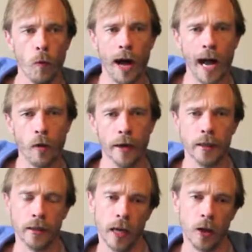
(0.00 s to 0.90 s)
how I
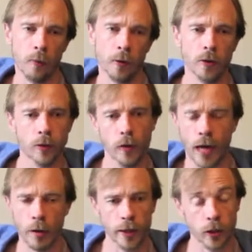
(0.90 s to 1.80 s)
could help,
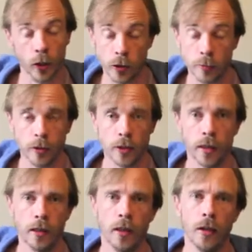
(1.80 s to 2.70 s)
how I could contribute to
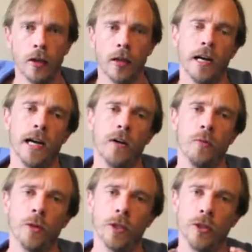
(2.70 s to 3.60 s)
that, how
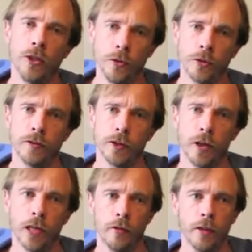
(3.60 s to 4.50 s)
we could use the
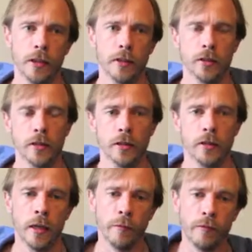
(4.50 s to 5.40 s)
Phacade Gallery to
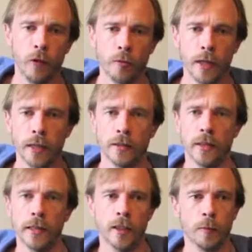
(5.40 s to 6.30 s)
inform that
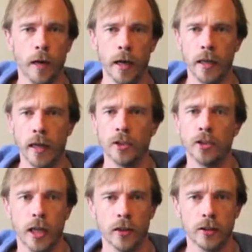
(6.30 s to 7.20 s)
and inspire that and
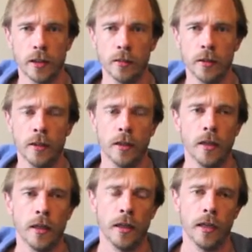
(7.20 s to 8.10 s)
challenge that.
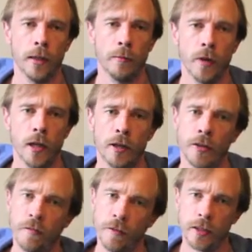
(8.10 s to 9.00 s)
And
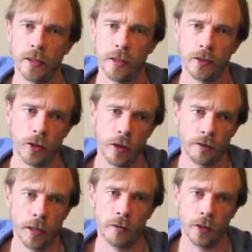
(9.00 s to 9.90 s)
the first thing, so
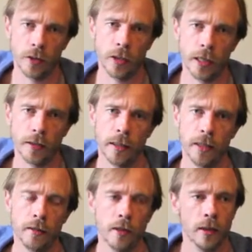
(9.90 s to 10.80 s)
after doing that,
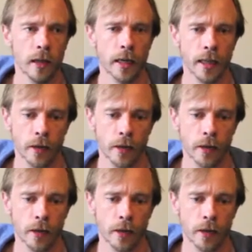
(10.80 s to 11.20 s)
then I